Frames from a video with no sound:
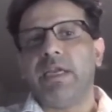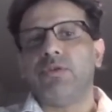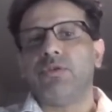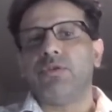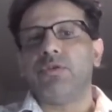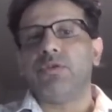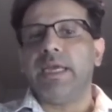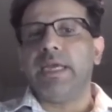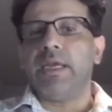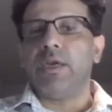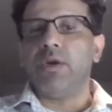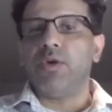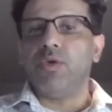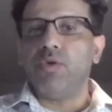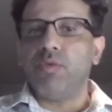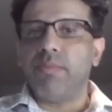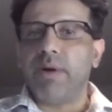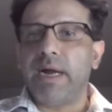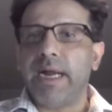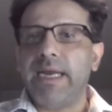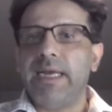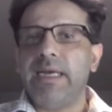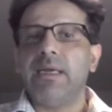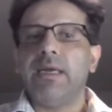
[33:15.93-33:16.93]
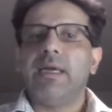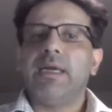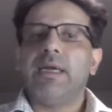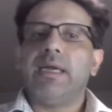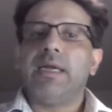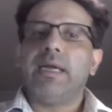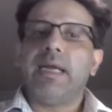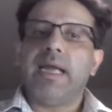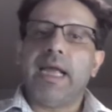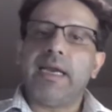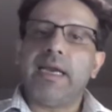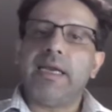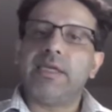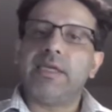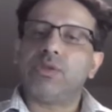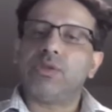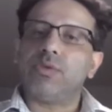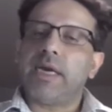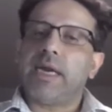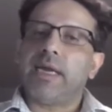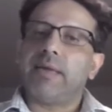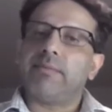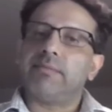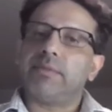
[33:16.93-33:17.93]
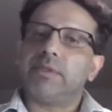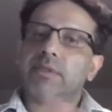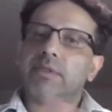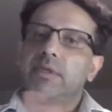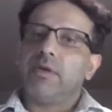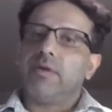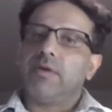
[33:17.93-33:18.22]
So again, no bind and histograms